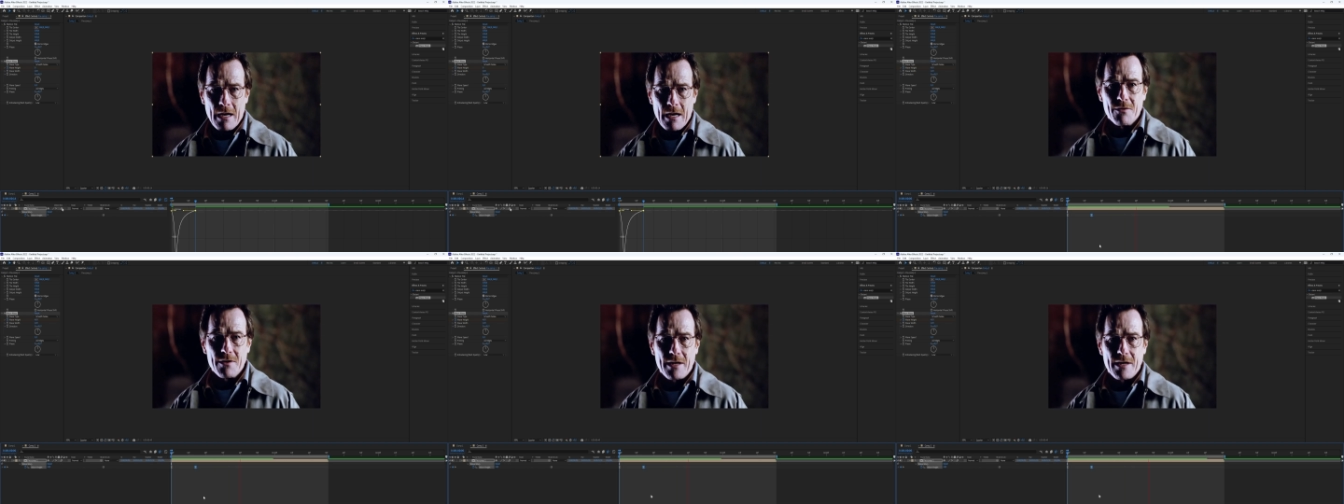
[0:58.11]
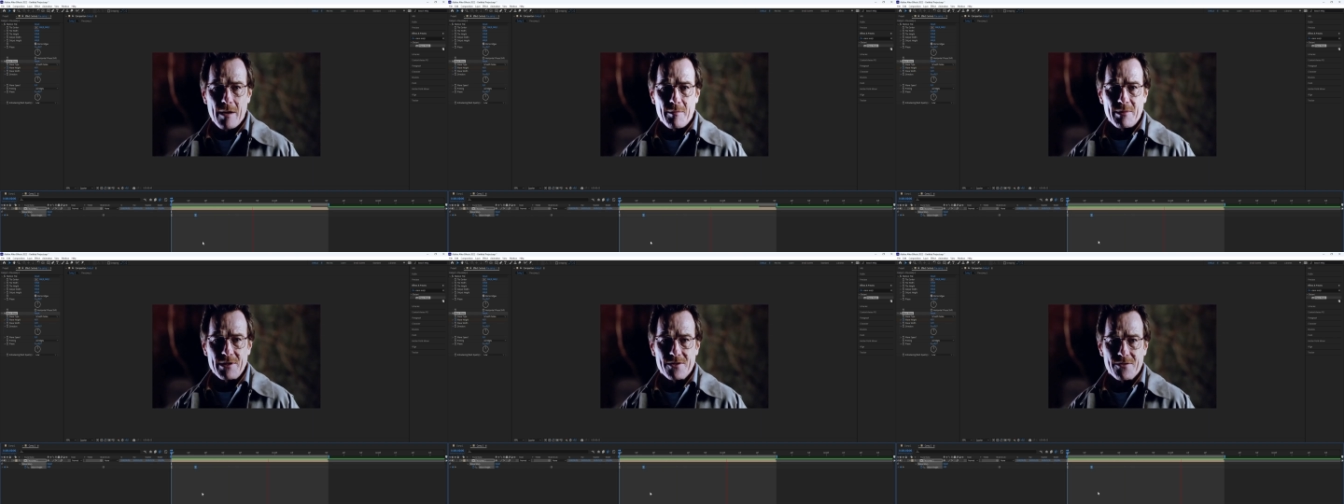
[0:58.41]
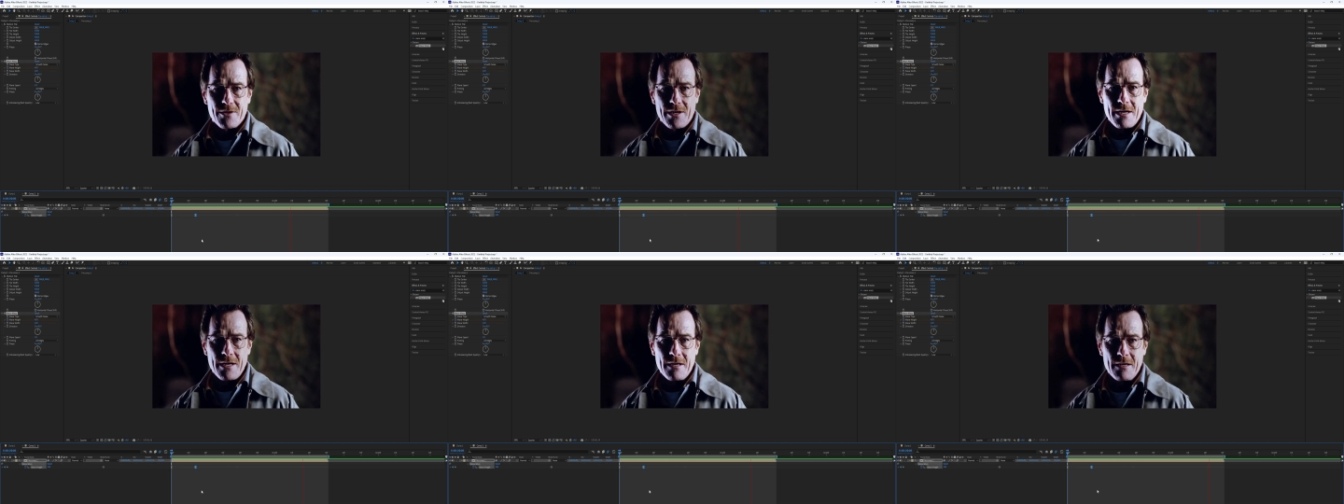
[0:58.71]
There we go,
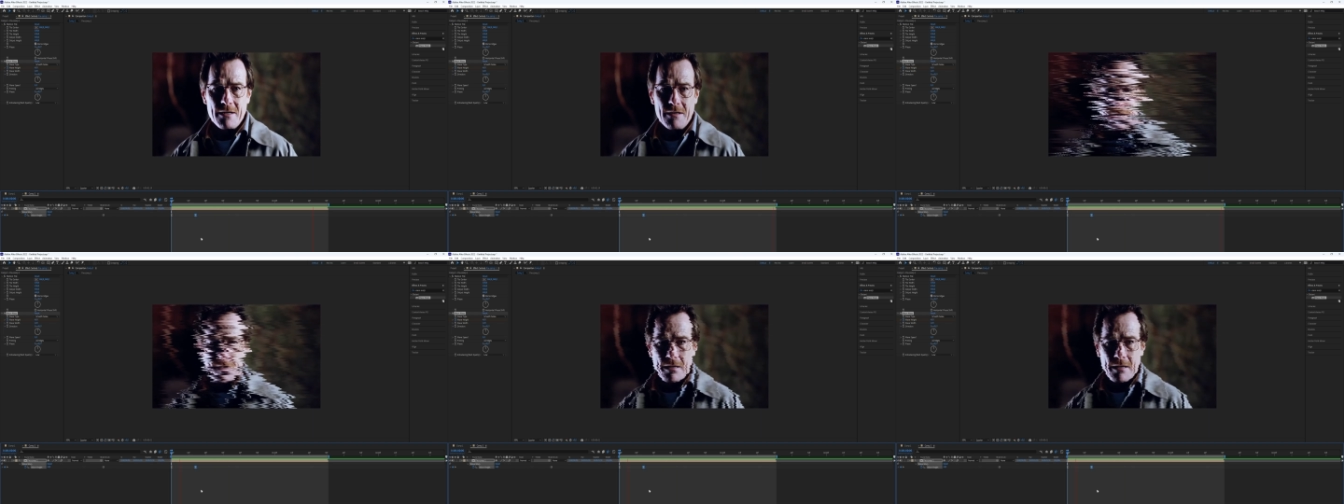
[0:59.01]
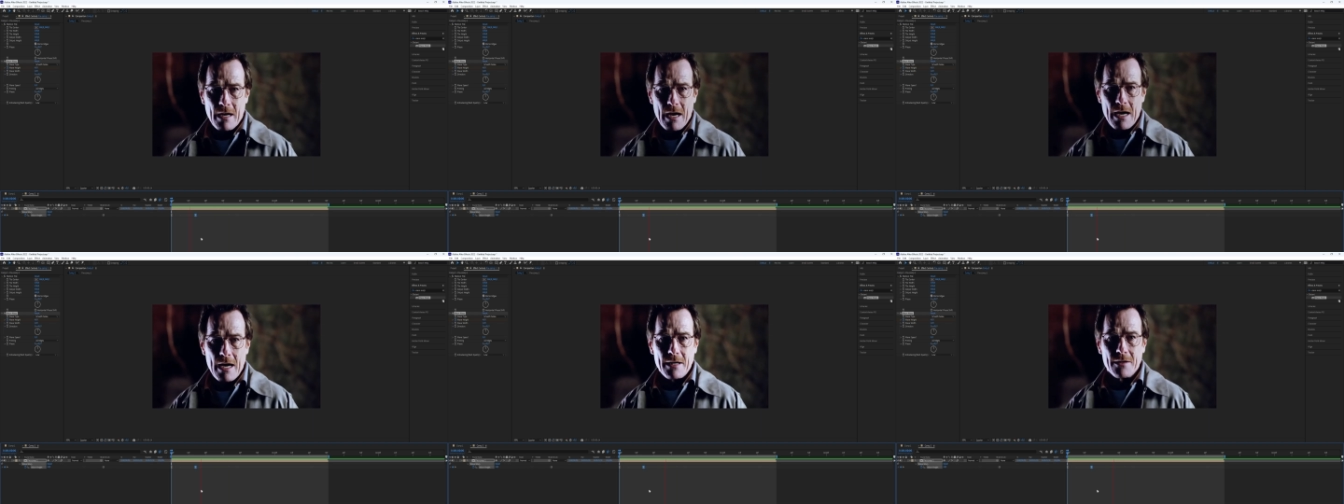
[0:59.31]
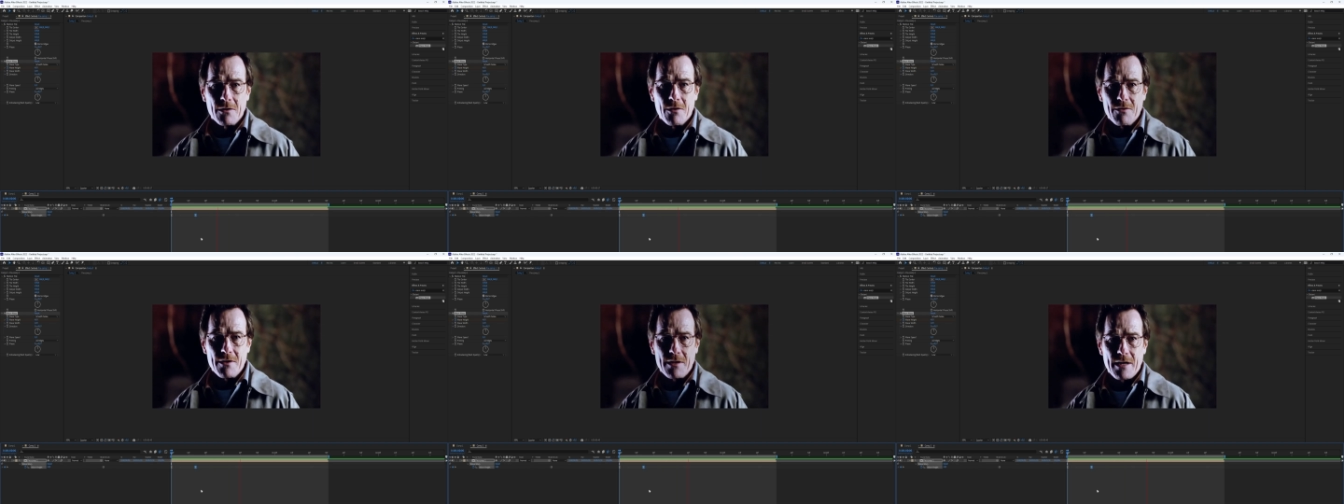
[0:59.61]
now you have make a
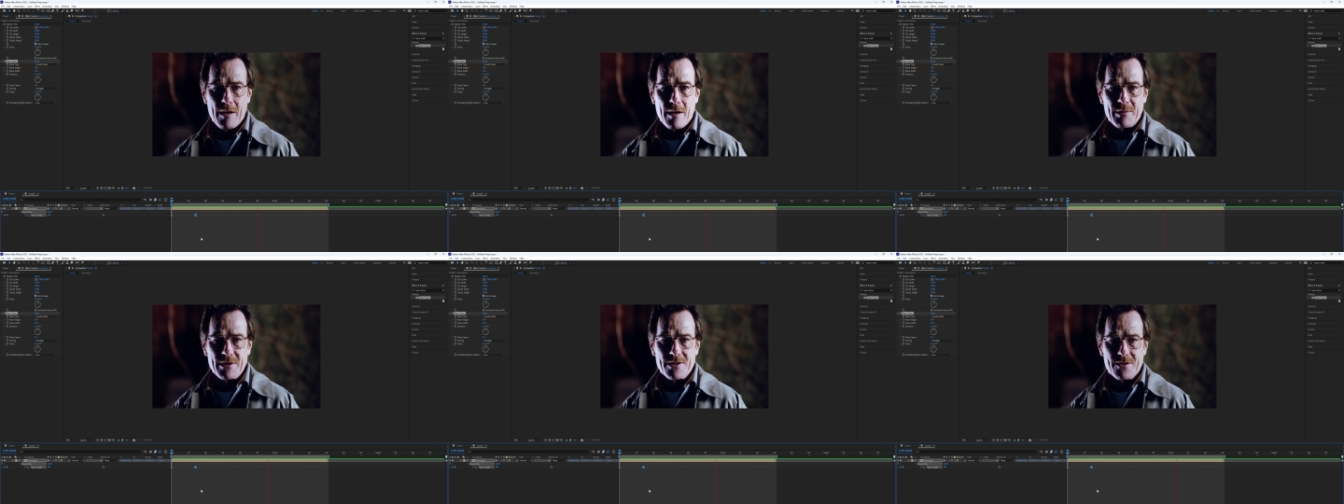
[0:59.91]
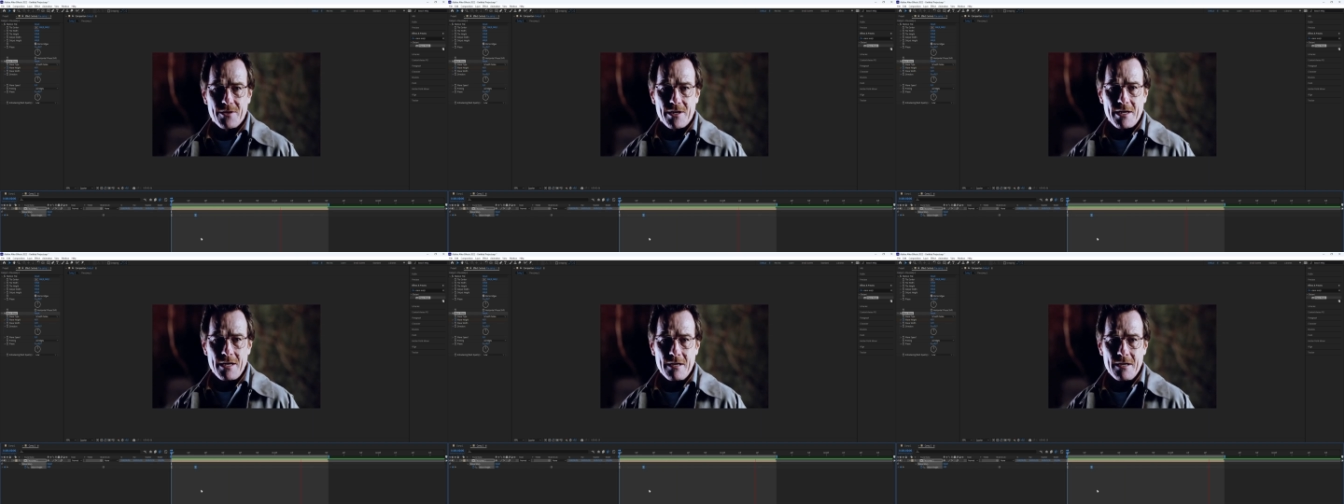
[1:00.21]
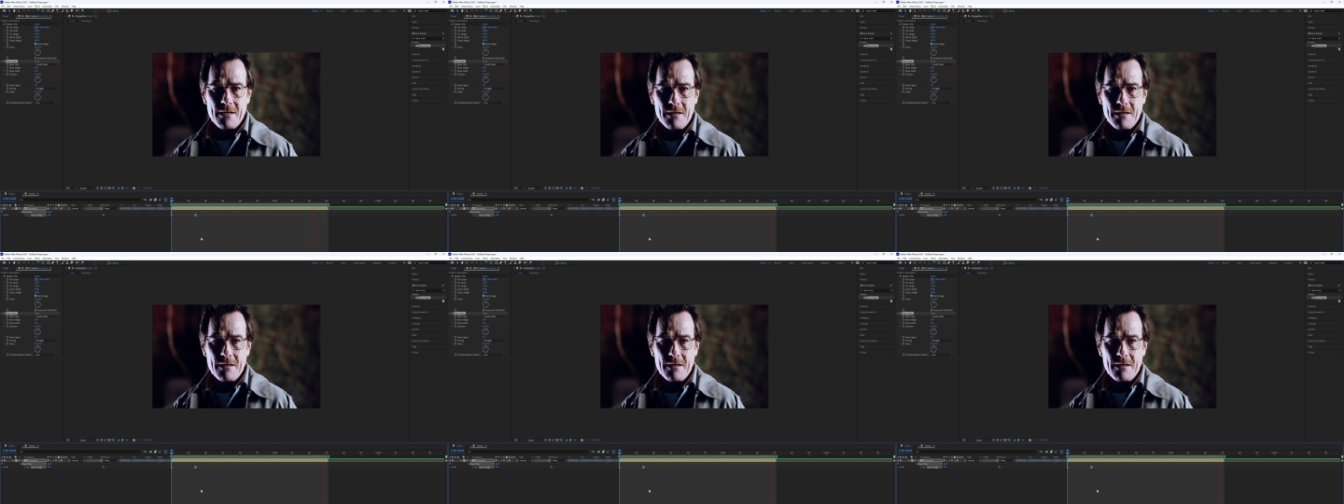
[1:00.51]
wave warp glitch